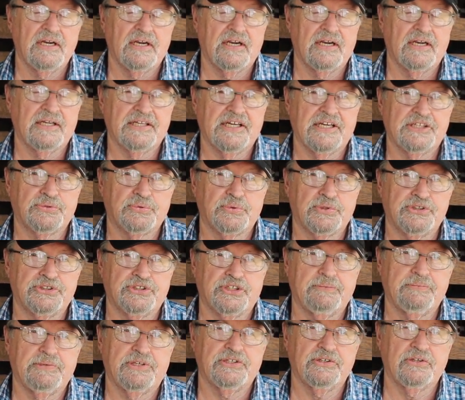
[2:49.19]
and that's where
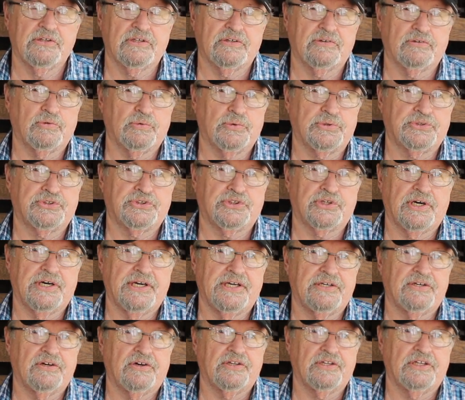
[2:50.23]
Jimmy Doolittle was
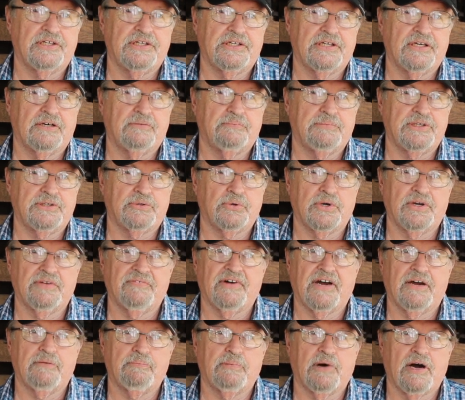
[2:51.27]
trained on the
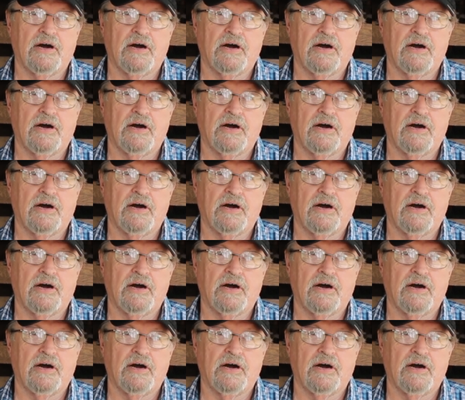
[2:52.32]
B-25